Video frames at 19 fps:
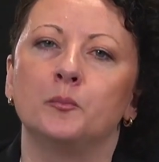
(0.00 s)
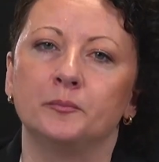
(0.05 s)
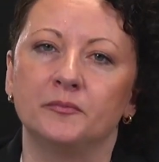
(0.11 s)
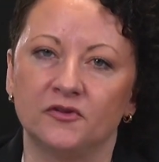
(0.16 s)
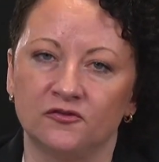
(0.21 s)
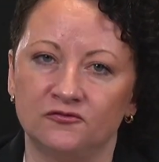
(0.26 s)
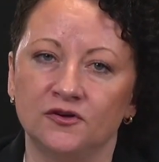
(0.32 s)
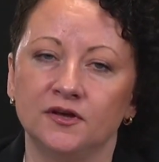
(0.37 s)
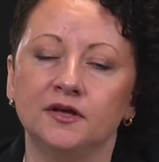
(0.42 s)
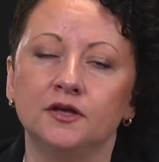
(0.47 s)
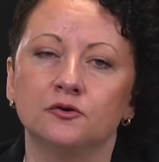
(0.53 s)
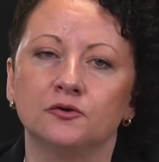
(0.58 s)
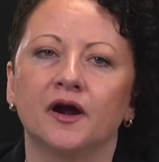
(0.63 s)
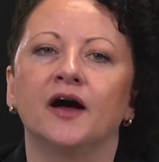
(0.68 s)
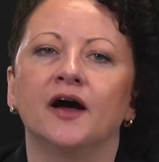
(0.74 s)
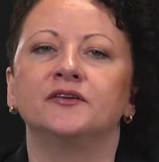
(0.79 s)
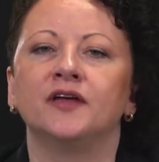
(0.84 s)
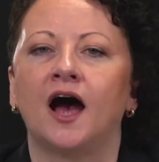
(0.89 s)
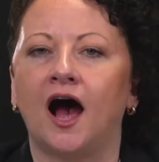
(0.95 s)
figure
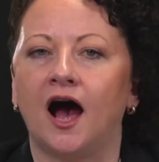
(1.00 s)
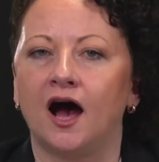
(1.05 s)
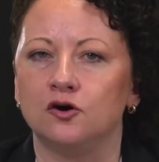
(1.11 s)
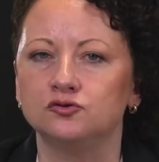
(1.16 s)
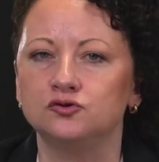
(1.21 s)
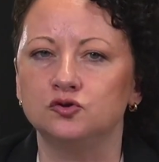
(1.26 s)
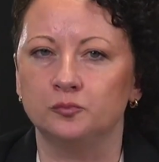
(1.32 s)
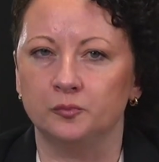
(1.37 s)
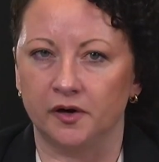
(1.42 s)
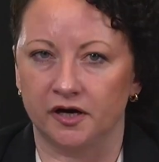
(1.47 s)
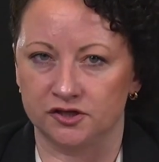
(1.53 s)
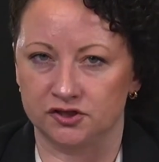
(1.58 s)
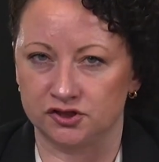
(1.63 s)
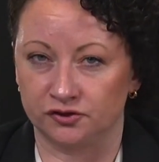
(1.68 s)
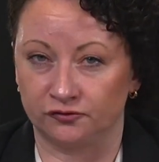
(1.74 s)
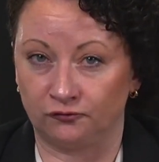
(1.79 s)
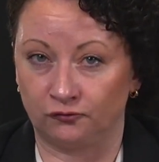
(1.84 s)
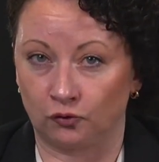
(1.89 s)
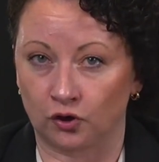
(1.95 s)
out how to
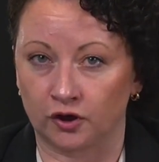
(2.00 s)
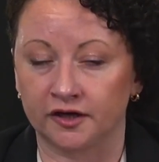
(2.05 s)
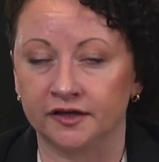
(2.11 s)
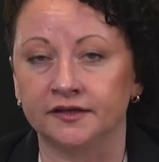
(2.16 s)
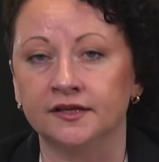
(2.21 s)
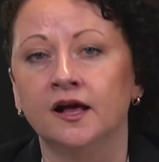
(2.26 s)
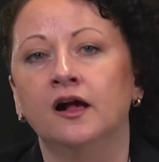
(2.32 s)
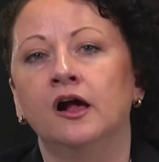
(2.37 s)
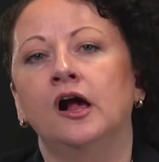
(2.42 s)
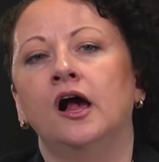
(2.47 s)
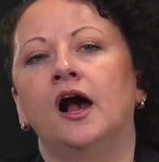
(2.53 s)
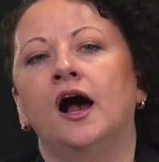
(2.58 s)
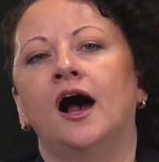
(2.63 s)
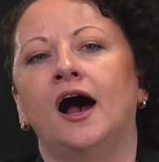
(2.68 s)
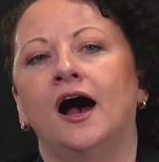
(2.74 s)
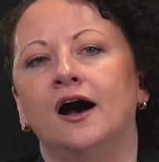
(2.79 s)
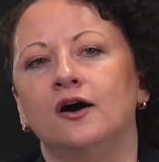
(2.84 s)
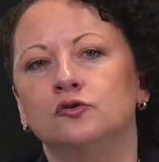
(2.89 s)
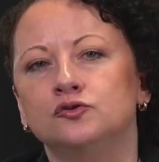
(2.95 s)
budget for it,
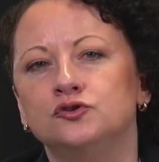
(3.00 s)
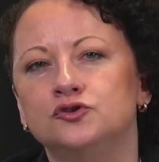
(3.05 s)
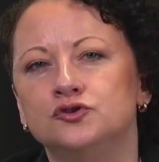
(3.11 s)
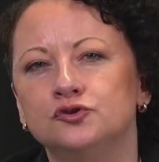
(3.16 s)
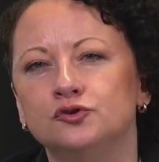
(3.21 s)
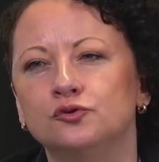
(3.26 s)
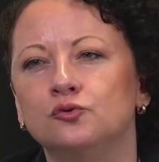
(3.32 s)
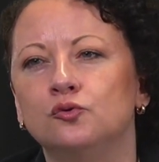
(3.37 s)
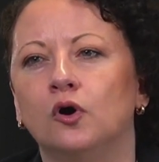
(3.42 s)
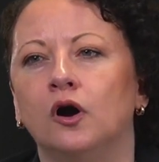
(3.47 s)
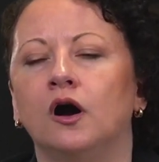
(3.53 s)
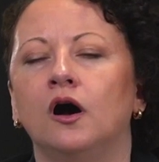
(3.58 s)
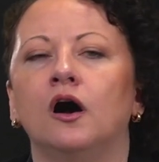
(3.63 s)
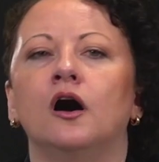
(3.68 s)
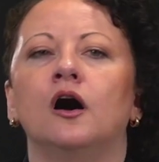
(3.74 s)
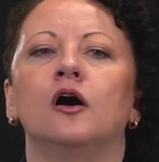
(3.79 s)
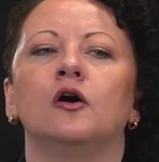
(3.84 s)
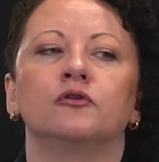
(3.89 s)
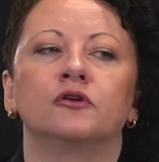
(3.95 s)
how to
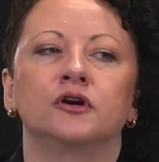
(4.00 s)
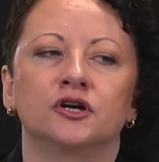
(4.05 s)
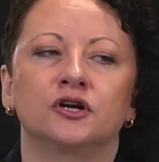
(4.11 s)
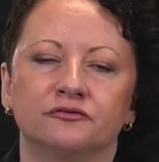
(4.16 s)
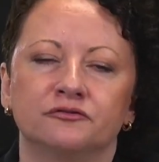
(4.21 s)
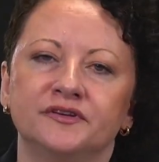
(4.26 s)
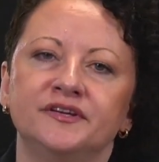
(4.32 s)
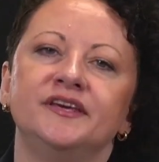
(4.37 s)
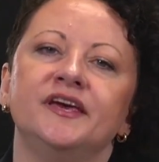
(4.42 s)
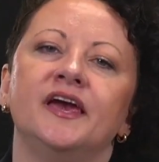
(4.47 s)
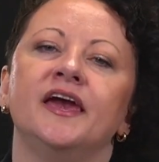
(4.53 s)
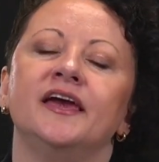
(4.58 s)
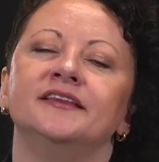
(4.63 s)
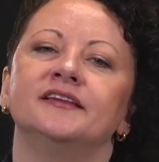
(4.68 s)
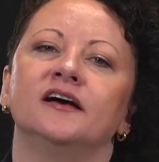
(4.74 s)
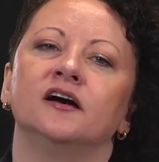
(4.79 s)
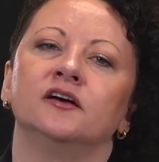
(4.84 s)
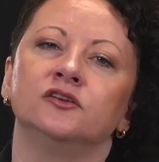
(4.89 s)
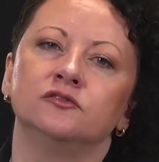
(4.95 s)
create
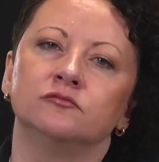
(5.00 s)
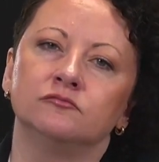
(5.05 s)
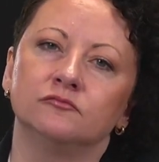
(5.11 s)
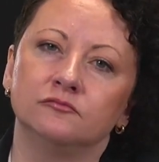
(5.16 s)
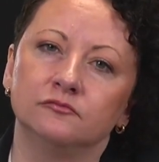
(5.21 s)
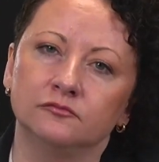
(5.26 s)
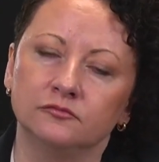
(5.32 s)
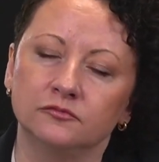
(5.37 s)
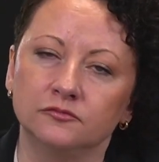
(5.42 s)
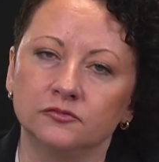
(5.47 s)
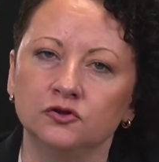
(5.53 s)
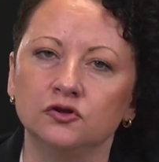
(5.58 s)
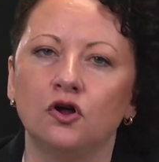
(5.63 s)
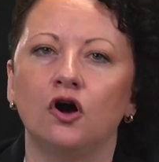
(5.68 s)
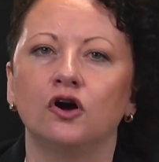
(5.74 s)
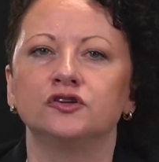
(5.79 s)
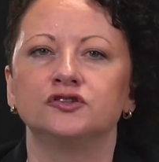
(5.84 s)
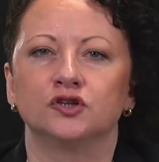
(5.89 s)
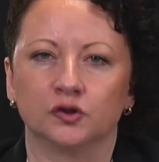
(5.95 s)
a
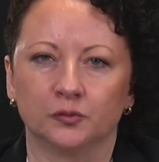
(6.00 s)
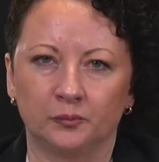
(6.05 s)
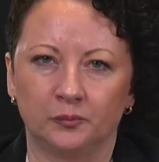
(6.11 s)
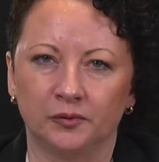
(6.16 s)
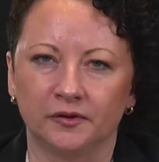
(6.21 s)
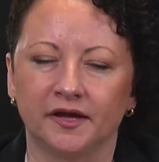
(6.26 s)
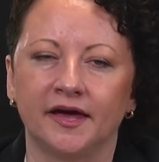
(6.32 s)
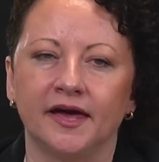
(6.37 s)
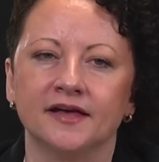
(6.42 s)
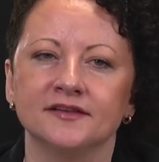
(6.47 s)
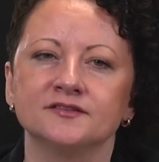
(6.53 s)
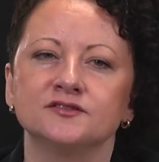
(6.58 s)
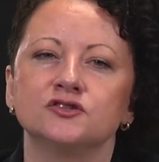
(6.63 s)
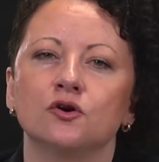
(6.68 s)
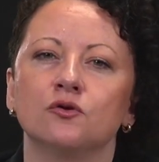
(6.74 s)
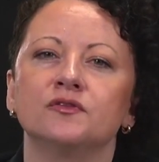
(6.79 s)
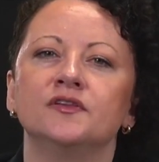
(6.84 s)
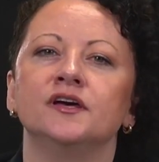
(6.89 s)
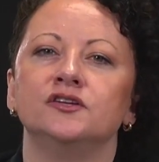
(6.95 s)
long-term plan
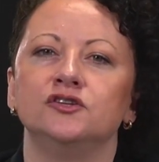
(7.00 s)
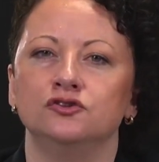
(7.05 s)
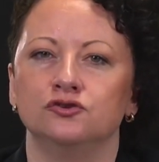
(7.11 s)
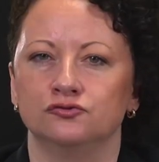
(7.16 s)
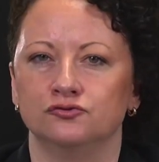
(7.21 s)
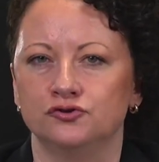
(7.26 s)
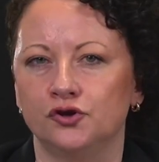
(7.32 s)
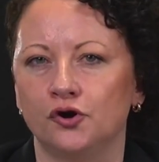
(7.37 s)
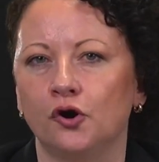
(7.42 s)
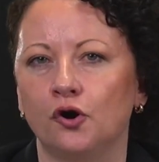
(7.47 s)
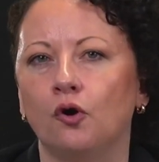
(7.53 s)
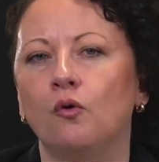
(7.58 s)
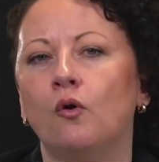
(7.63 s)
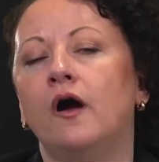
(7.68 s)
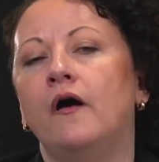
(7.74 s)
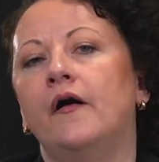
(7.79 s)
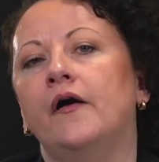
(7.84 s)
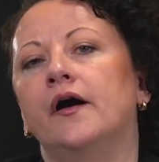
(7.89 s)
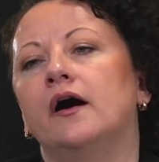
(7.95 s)
so that
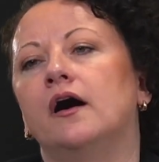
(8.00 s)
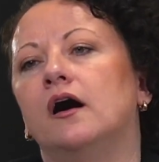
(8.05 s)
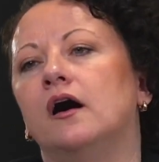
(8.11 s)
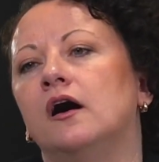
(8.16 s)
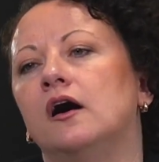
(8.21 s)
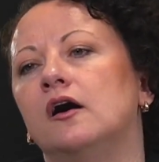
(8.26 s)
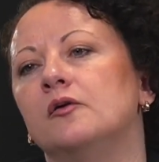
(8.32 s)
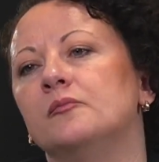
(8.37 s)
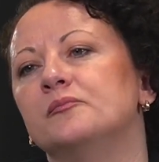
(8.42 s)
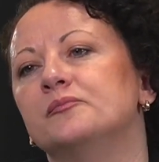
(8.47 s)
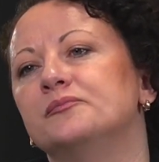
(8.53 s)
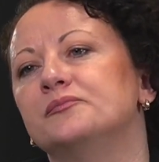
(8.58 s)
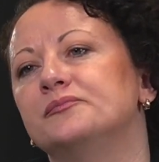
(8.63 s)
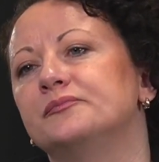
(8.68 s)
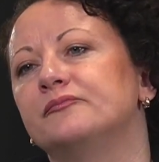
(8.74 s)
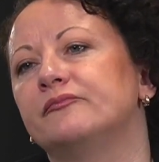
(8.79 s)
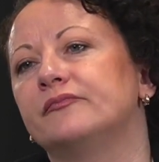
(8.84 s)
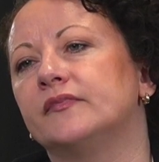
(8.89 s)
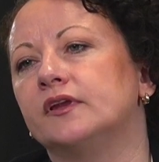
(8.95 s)
um,
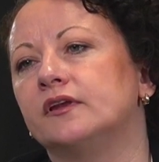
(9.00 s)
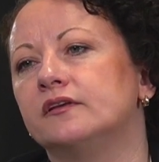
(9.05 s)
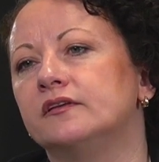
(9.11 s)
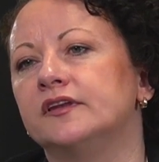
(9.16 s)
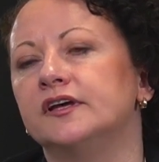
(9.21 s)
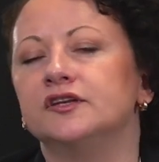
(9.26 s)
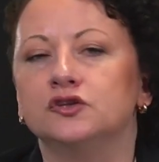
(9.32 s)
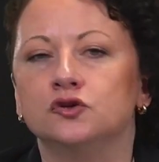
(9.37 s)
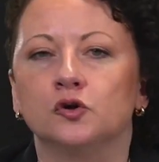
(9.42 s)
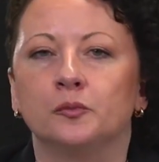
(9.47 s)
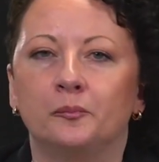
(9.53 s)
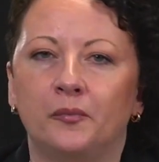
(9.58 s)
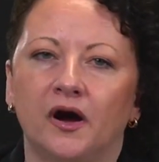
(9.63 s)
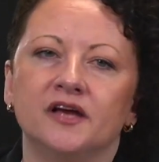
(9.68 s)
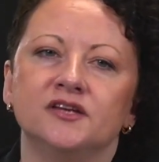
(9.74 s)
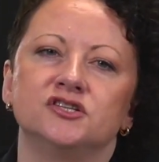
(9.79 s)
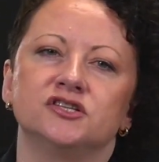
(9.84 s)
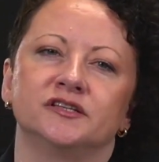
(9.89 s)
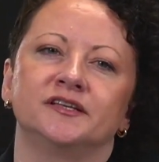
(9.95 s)
that your
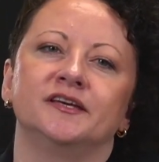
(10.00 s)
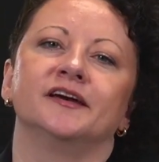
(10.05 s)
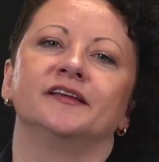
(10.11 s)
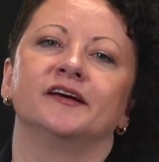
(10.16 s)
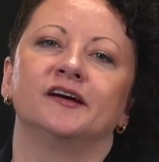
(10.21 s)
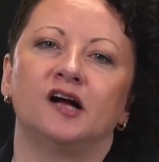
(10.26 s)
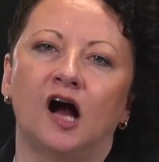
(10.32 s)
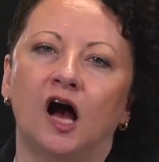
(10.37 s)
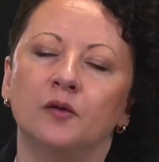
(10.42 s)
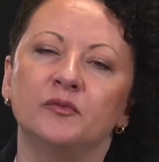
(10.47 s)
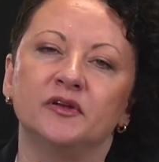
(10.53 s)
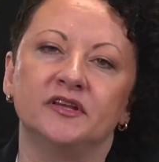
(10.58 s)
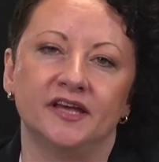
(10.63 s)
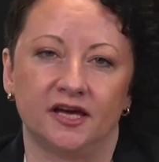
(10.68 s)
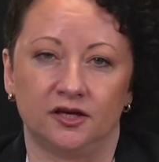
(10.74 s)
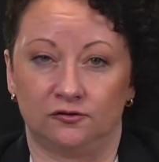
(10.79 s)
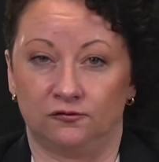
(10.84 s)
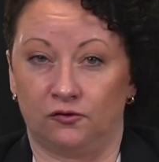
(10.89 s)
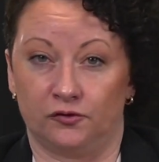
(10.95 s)
budget can
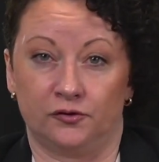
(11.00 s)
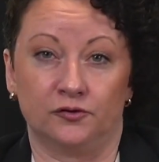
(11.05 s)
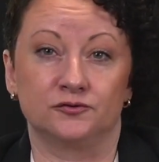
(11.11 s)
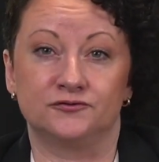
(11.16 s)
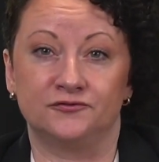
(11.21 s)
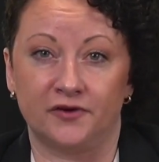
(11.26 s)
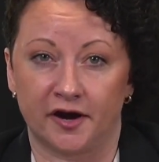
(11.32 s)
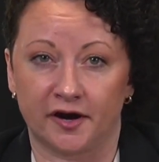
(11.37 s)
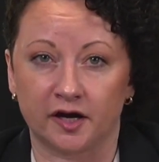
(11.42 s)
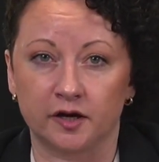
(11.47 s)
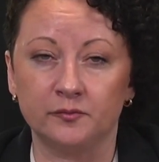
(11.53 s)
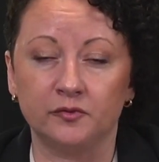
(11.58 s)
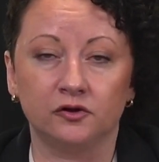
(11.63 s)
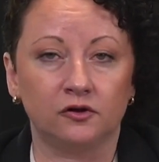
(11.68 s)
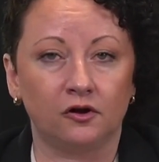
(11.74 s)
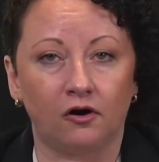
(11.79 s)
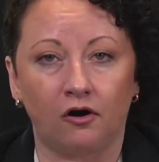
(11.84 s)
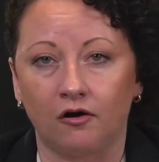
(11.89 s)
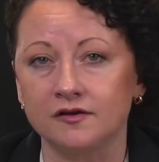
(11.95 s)
accommodate for those variable
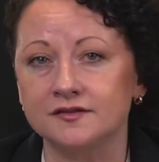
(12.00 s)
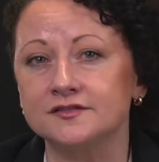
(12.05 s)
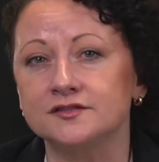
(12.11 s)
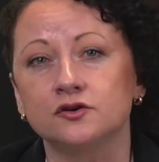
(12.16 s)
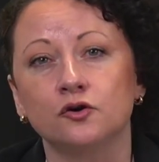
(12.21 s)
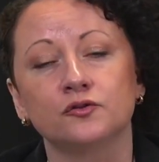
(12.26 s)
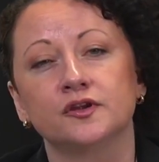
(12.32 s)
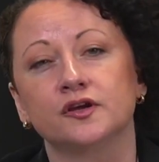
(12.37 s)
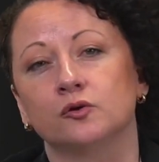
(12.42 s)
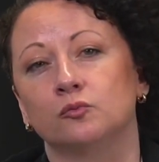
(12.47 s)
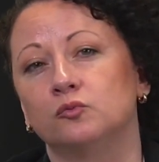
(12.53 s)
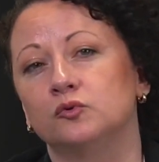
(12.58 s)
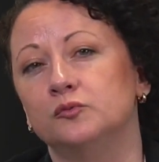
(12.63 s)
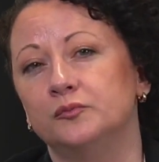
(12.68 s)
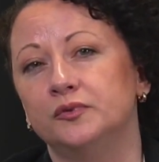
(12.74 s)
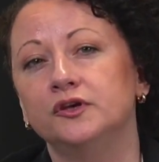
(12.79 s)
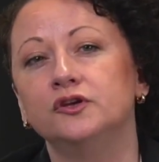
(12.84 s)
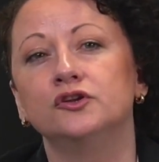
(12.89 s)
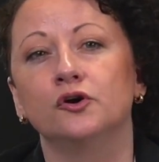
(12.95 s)
costs, so there would
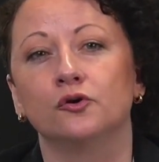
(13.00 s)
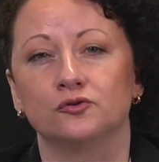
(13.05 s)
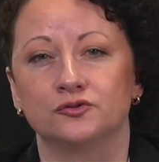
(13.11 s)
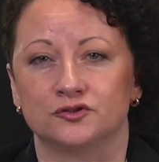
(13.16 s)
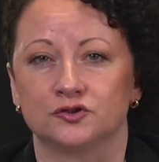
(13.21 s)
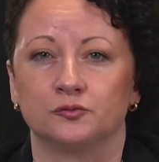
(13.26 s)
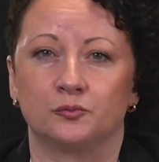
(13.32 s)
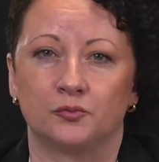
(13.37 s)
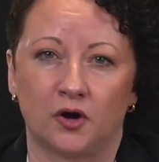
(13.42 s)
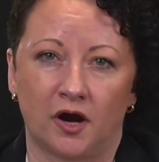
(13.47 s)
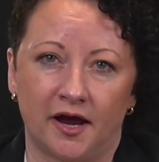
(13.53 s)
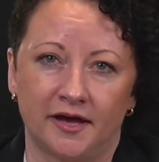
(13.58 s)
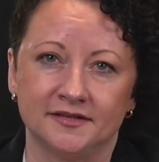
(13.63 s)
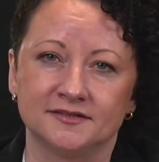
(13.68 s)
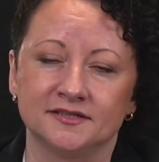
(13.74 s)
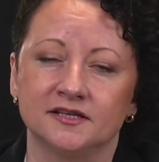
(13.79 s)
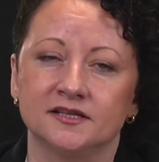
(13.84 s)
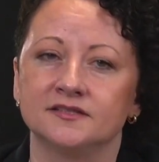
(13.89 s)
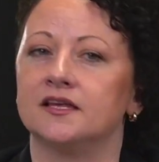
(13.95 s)
be no
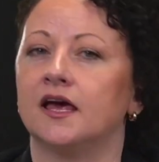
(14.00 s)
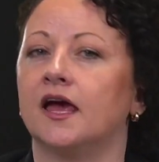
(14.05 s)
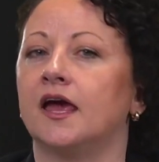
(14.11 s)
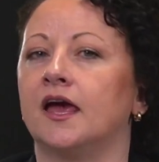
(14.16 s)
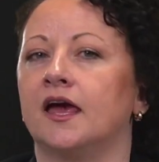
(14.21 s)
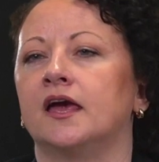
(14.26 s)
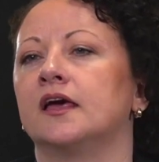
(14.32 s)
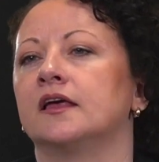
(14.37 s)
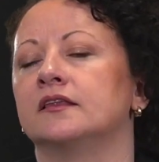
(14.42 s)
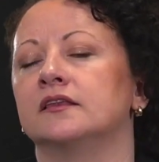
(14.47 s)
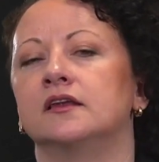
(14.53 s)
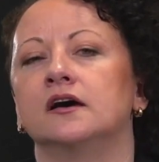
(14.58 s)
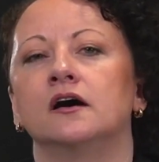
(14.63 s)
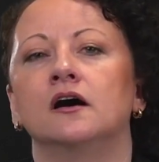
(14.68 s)
surprises, and